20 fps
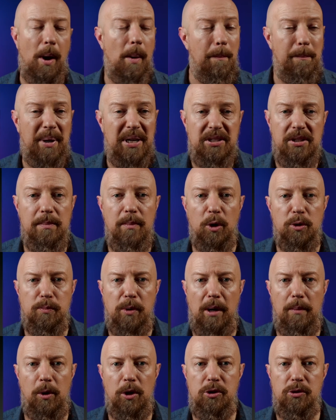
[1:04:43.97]
Basically, most
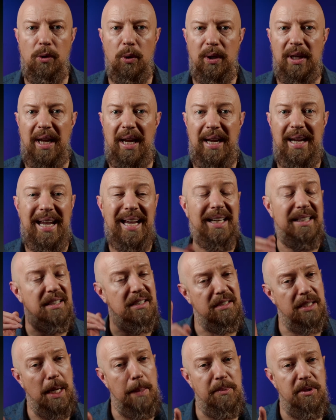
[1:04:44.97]
primaries are okay,
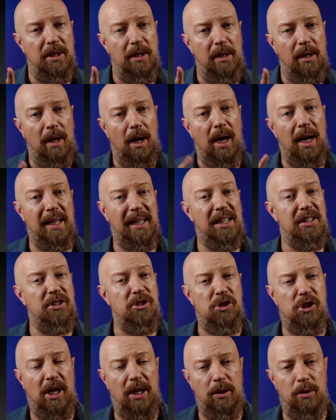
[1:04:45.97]
except highlights and
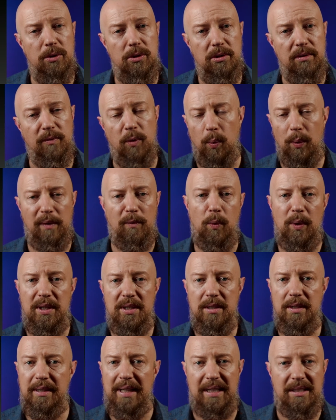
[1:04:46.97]
shadows. For whatever
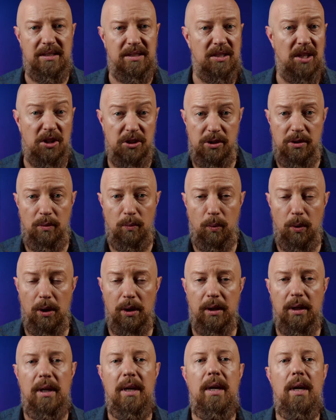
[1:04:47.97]
reason, that doesn't
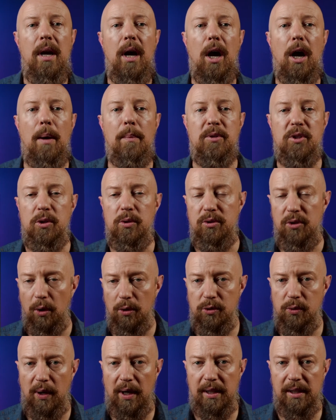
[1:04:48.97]
work. So you
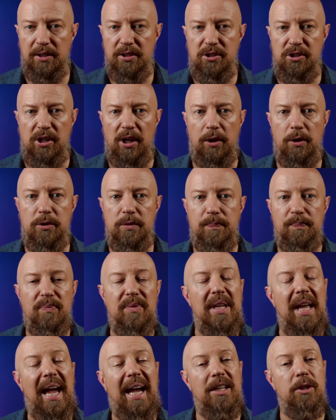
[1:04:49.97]
don't do highlights and shadows,
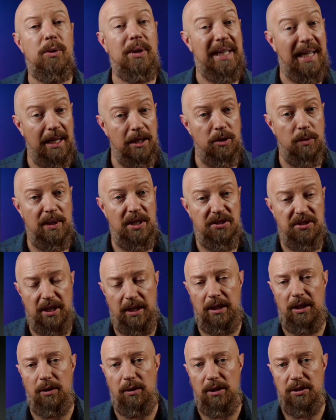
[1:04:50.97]
and you can't do any
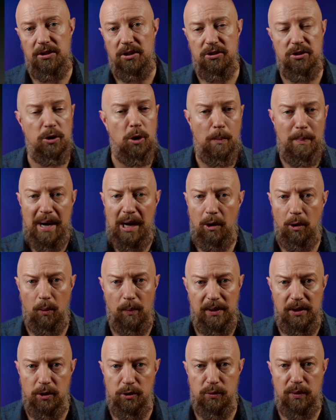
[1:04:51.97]
secondaries. So no power
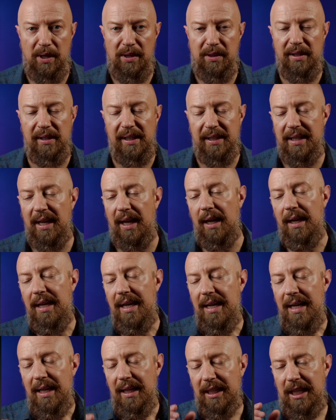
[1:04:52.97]
windows or anything like that.
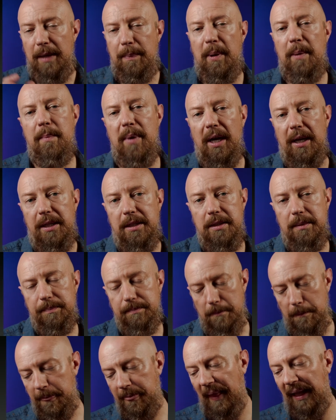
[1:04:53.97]
Keep in mind,
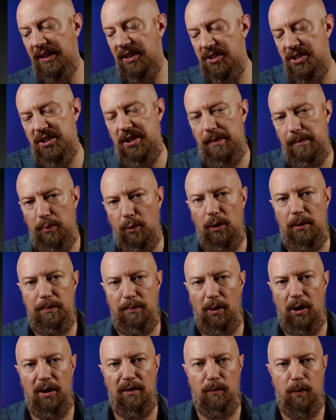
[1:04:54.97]
and this is an important
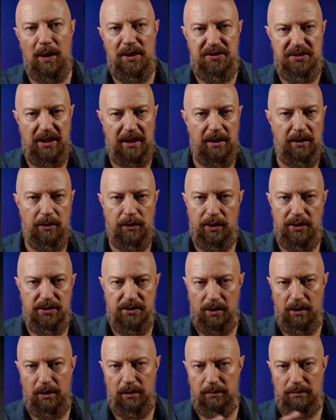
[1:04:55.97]
part of why secondaries
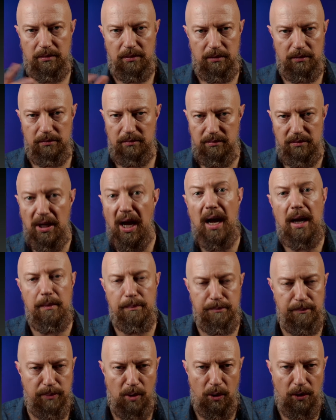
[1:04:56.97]
are not
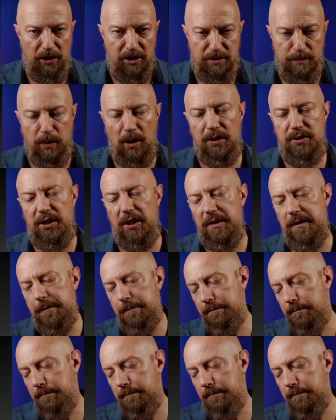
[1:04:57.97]
part of this process,